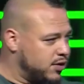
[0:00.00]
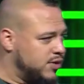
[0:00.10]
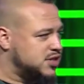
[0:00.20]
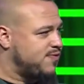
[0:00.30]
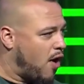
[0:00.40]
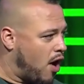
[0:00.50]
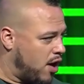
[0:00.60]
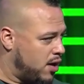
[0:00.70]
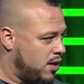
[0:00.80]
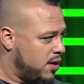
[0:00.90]
you this far.
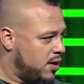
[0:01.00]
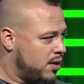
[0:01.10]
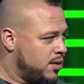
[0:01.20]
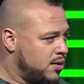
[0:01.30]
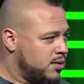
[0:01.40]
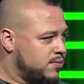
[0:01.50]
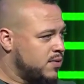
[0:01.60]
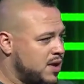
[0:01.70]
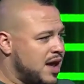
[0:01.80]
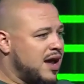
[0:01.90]

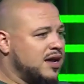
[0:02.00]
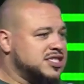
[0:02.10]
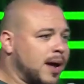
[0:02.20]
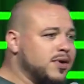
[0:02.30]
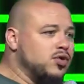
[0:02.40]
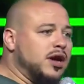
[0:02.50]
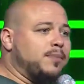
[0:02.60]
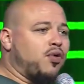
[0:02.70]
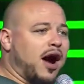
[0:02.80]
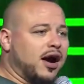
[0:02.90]
Some of you
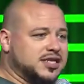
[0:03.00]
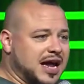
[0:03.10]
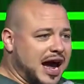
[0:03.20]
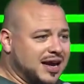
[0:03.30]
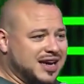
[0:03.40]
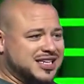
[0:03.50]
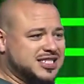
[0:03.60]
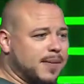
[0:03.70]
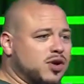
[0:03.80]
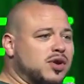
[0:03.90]
need prayer tonight.
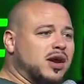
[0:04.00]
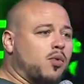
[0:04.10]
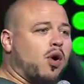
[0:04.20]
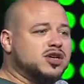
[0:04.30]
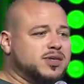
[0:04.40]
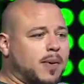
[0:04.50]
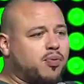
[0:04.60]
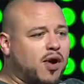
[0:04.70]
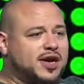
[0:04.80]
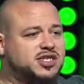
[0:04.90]
Some of you need to worship and
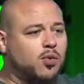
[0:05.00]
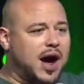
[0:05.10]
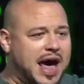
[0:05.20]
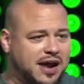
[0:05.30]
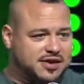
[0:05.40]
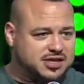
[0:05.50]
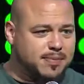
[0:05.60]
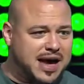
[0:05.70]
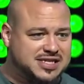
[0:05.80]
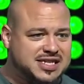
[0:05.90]
praise your way out of this
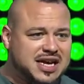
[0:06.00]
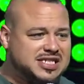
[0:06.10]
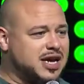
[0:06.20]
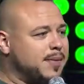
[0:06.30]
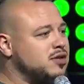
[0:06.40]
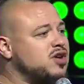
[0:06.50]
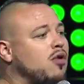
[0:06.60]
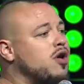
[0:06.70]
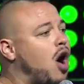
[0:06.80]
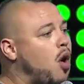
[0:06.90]
mess. Some of you
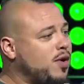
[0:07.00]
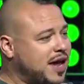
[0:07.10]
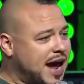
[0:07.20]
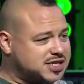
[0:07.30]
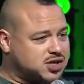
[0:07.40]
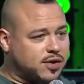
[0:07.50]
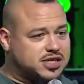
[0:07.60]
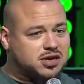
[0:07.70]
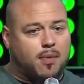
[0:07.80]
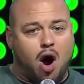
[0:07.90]
don't know where the answer
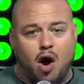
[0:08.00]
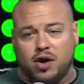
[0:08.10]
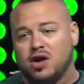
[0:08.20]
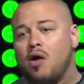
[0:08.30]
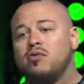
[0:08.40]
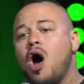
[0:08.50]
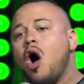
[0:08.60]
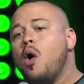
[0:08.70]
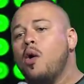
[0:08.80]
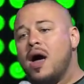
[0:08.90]
is tomorrow. You don't
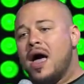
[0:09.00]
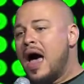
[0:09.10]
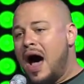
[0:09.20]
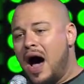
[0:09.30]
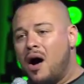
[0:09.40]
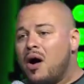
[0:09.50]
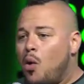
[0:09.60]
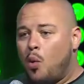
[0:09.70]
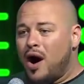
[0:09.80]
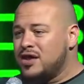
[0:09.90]
know uh,
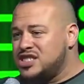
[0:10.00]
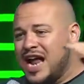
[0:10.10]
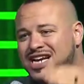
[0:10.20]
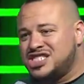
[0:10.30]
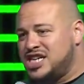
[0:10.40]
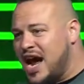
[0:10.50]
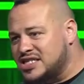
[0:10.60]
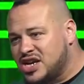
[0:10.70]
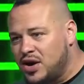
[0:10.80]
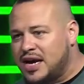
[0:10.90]
where the next
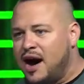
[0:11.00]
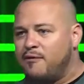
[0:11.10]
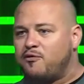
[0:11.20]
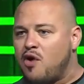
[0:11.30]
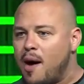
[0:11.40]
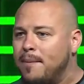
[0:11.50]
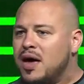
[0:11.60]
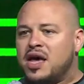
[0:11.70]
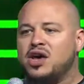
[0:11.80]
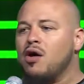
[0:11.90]
check's gonna come from.
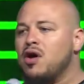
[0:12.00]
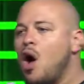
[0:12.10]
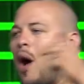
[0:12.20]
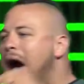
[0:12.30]
You don't know